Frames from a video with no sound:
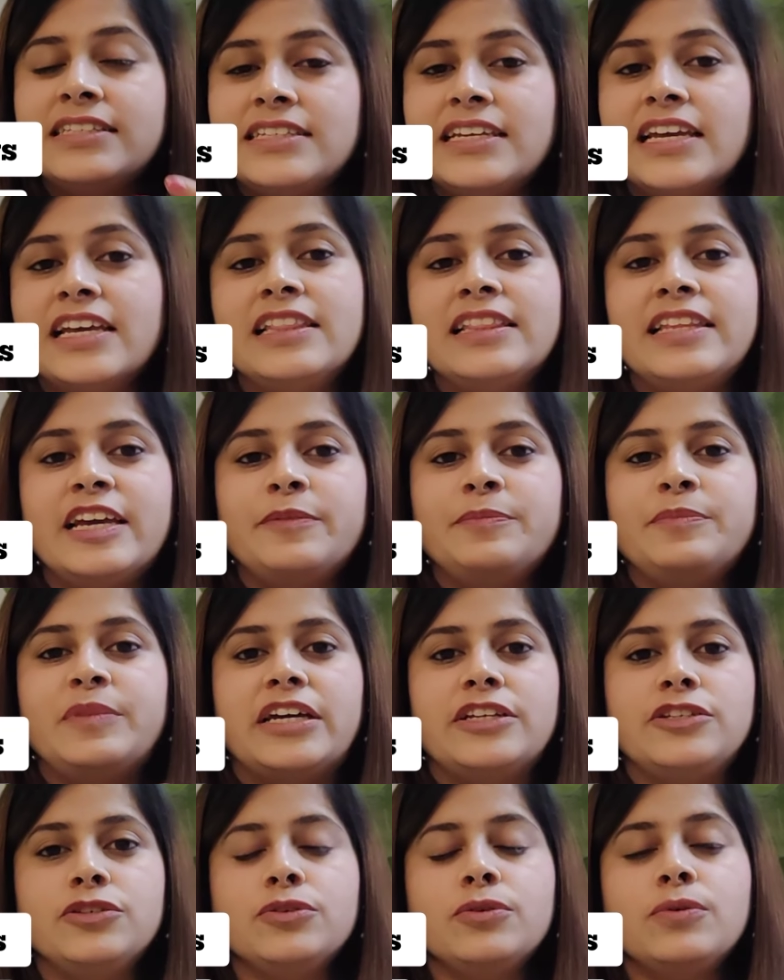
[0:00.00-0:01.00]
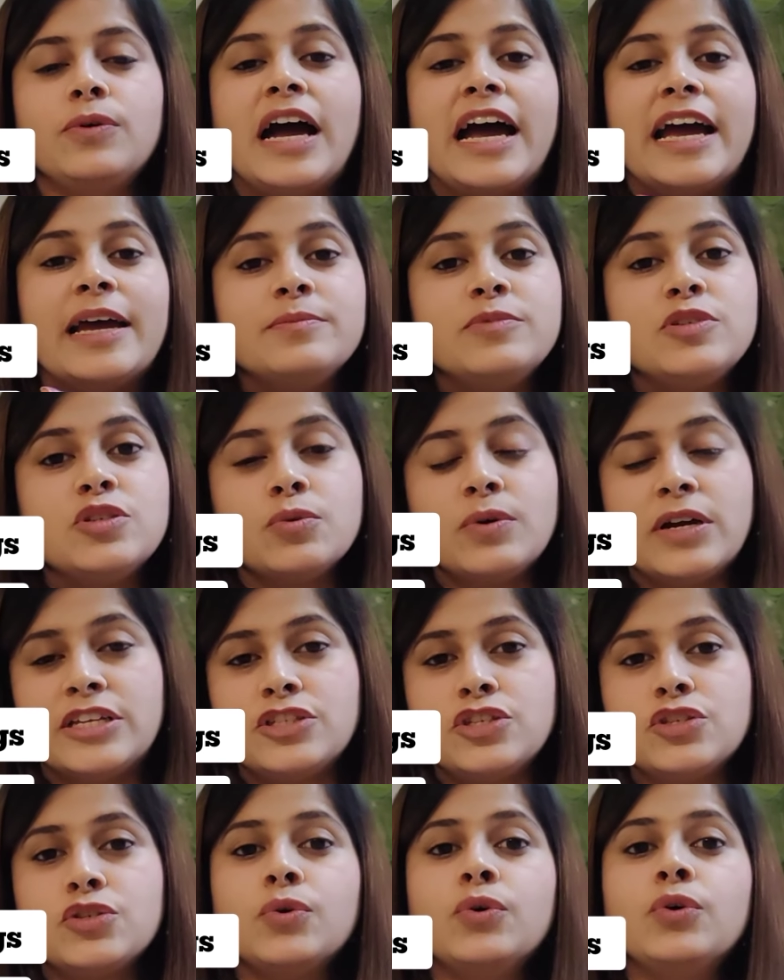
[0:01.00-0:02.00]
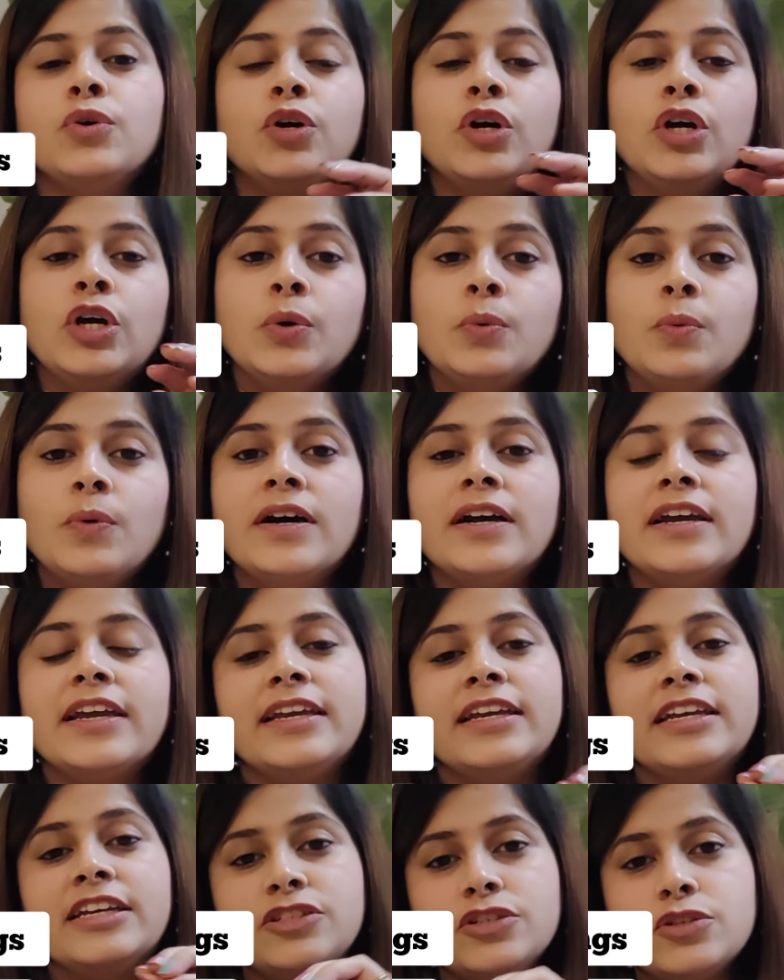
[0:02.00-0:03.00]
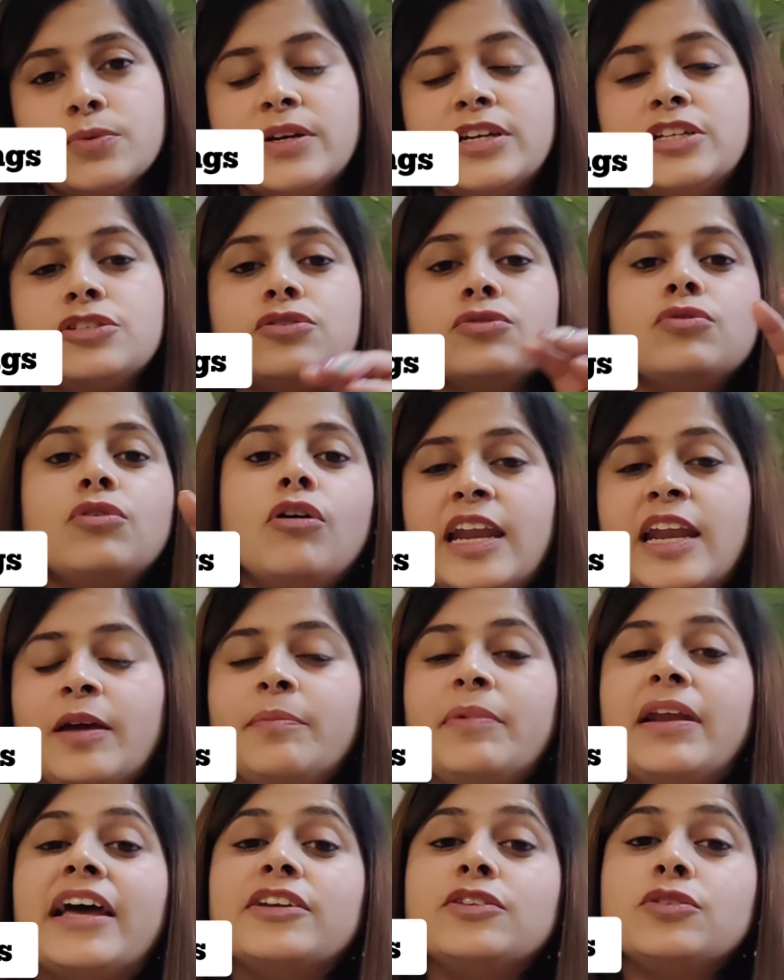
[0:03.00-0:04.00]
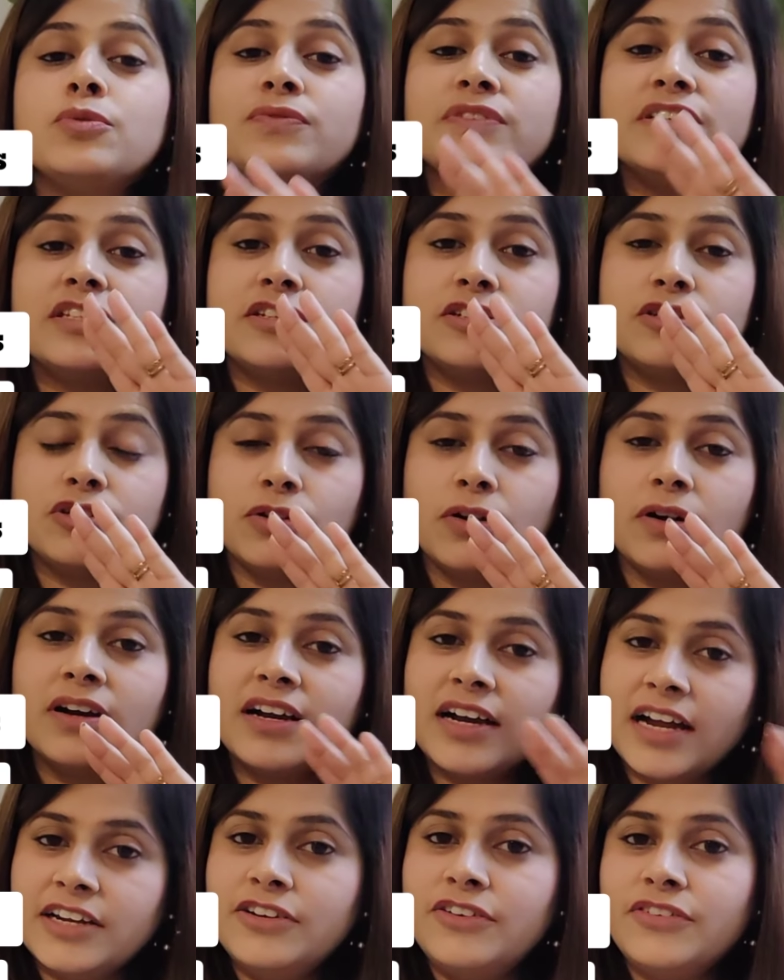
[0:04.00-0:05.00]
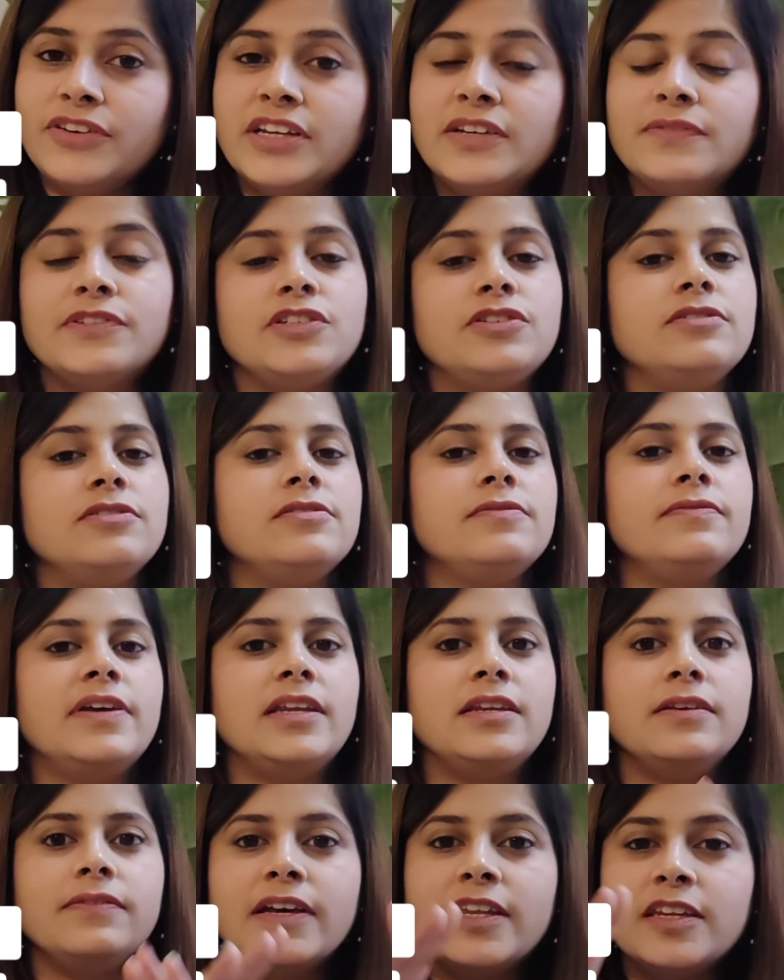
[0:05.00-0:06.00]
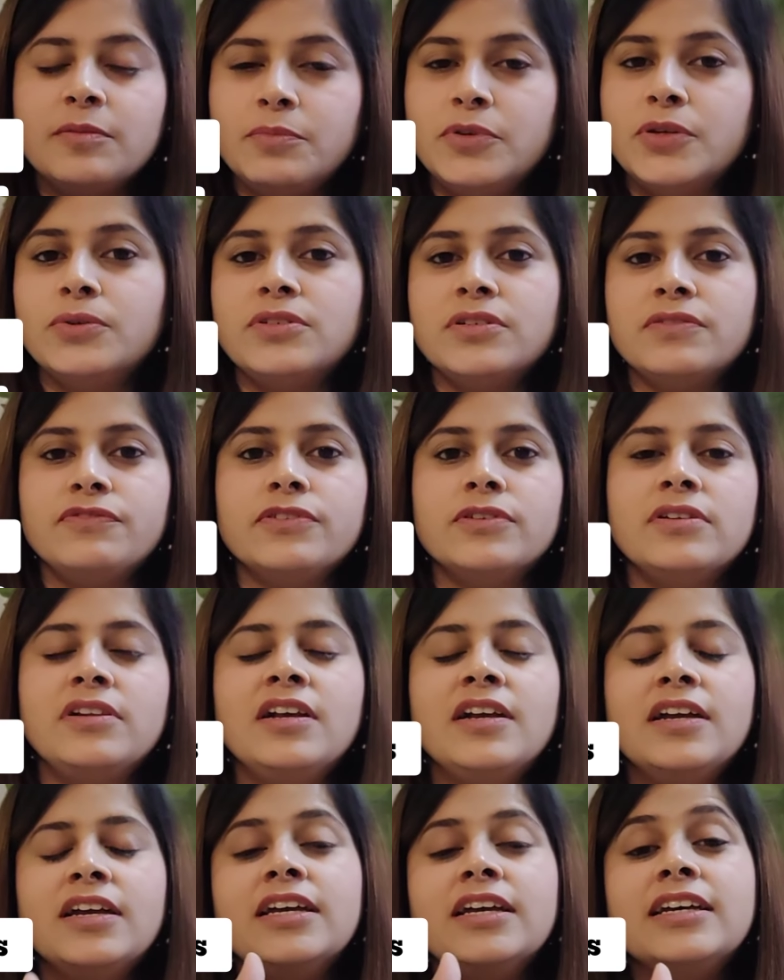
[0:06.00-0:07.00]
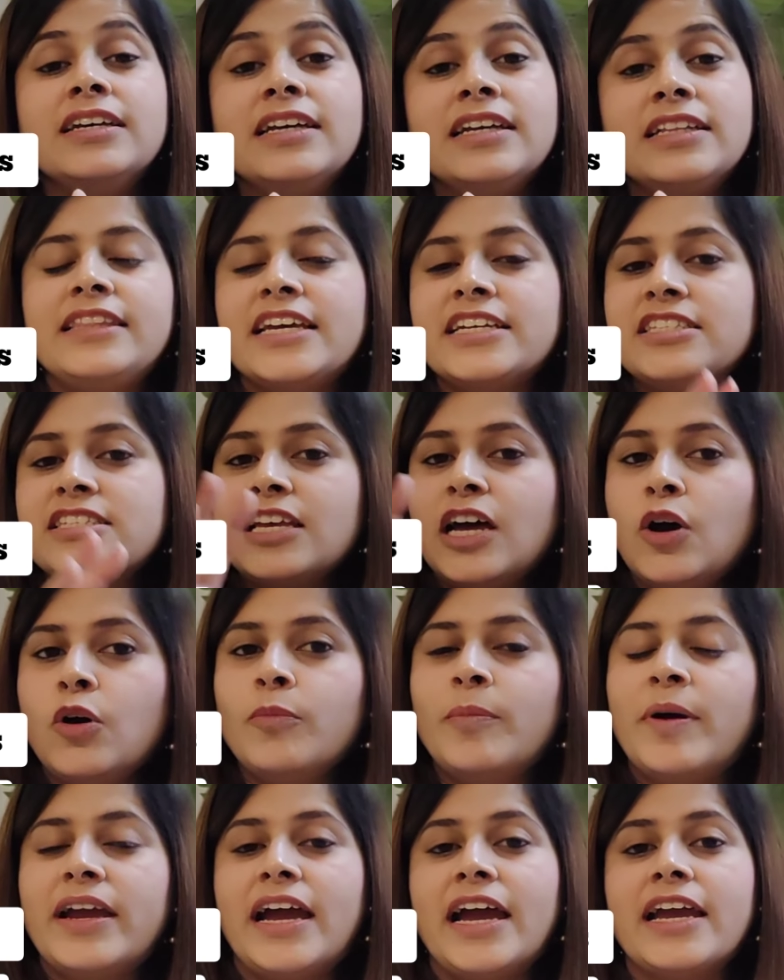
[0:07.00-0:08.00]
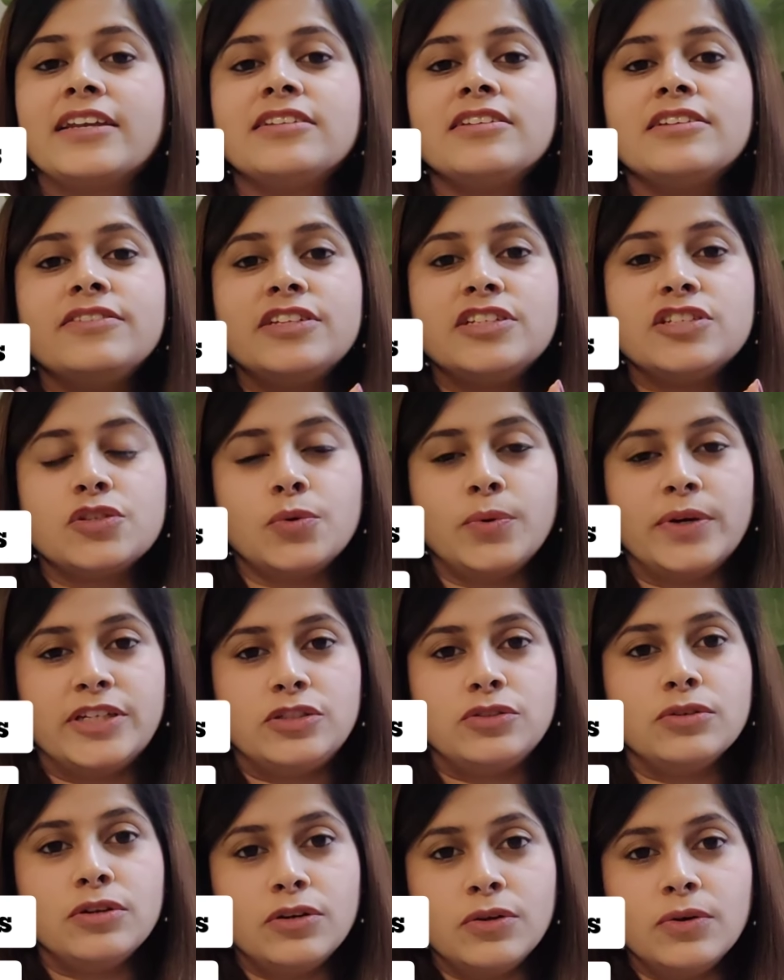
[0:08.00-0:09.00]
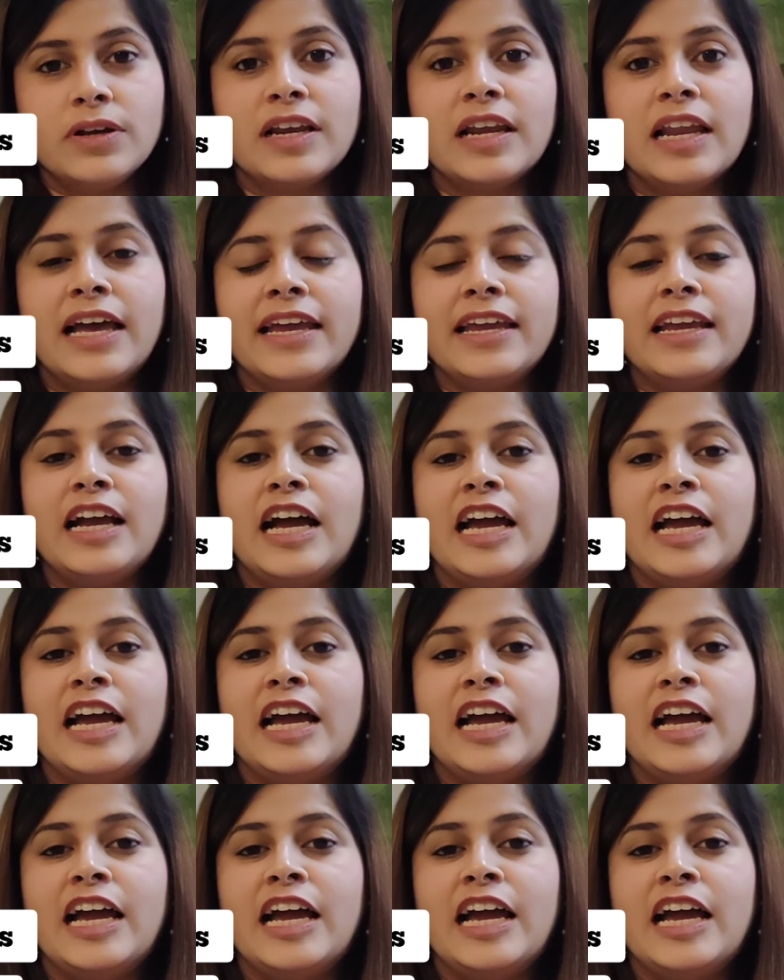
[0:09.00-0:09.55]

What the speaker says: Tell them that I'm so and so, working in so and so, and I plan to visit your country, which is very, very beautiful, and that's how my itinerary is going to look like.